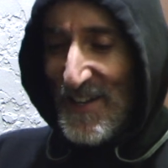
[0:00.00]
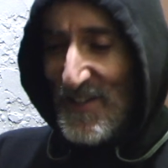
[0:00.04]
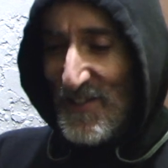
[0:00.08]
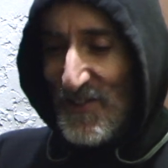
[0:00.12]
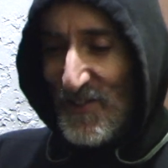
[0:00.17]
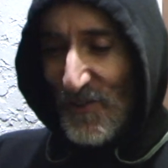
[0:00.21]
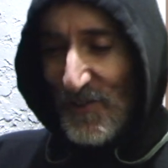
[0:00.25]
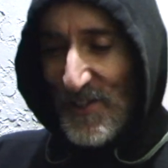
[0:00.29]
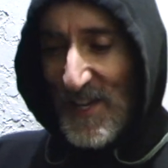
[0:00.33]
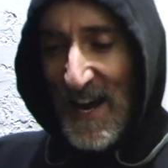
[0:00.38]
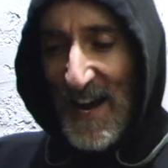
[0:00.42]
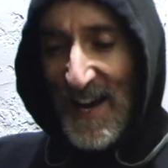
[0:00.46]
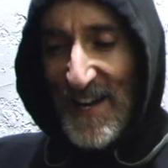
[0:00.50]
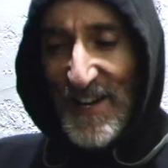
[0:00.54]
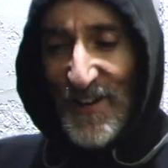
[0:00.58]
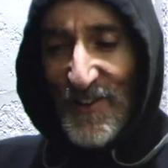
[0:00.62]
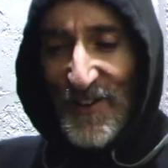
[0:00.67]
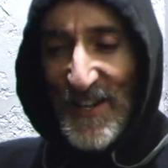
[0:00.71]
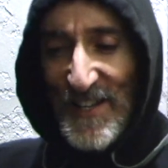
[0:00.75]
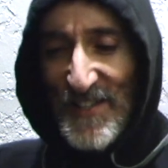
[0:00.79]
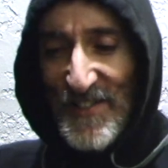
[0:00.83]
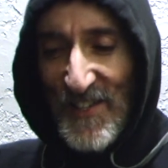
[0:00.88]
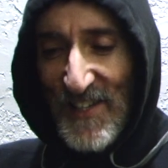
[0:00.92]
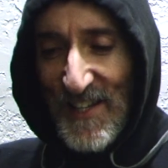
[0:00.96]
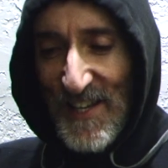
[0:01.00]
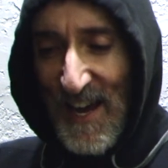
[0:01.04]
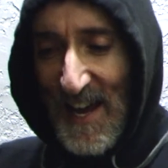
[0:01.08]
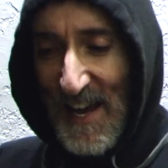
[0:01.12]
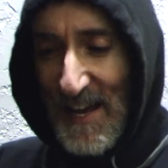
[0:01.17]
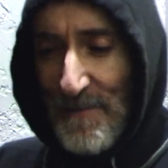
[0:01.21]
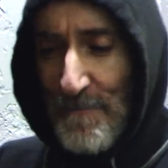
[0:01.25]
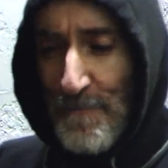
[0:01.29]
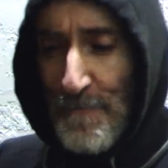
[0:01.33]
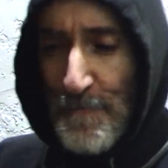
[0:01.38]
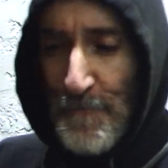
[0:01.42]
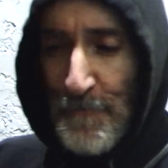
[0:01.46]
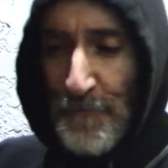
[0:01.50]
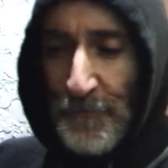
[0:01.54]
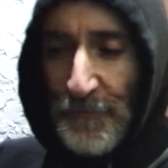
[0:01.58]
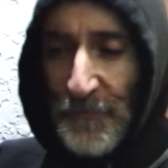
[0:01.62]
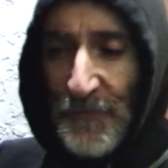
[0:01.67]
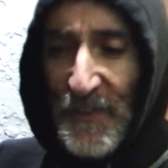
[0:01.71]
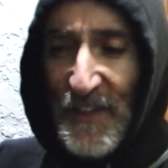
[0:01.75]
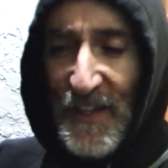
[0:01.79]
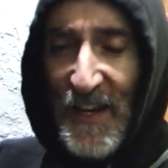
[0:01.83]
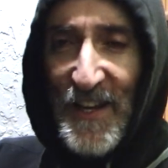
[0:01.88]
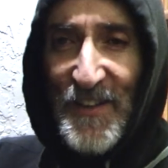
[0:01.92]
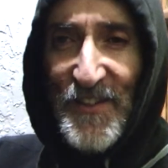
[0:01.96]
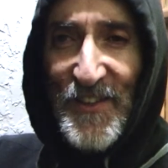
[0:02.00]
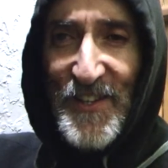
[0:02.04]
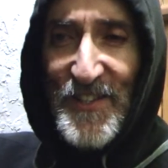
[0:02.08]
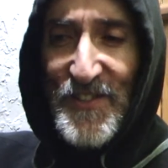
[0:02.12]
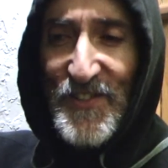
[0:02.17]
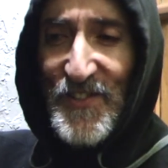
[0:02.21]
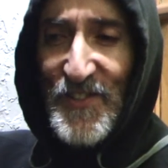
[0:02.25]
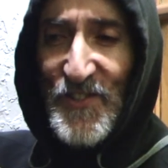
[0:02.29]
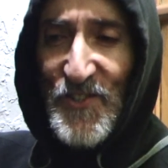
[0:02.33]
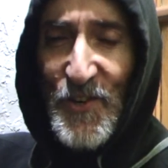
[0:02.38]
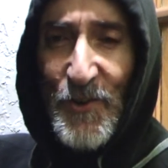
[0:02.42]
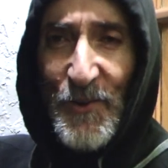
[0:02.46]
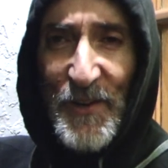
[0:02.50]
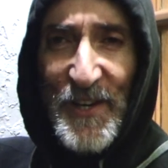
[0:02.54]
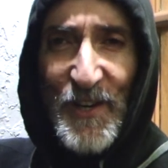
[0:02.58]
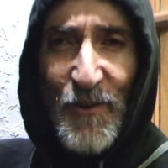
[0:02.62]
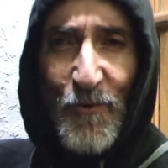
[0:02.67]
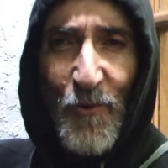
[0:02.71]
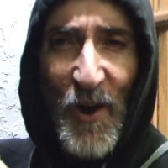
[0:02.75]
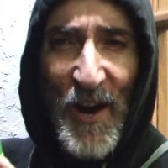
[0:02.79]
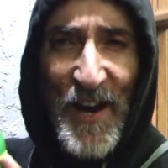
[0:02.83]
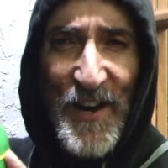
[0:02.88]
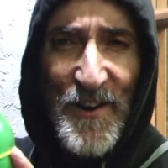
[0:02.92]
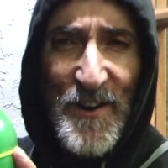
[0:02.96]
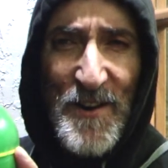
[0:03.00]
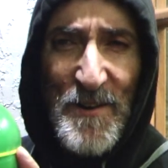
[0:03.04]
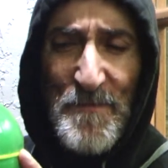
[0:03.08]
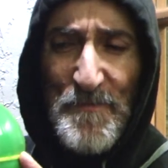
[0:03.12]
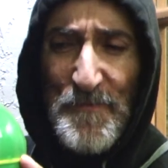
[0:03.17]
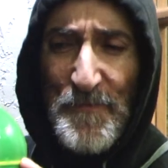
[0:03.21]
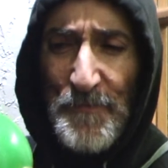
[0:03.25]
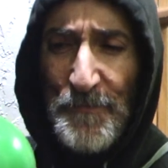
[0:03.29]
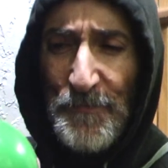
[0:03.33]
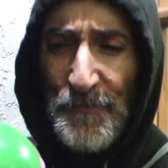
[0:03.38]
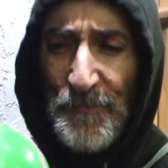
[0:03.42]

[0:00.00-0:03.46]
So yeah, here it is again. Okay, this is your equator.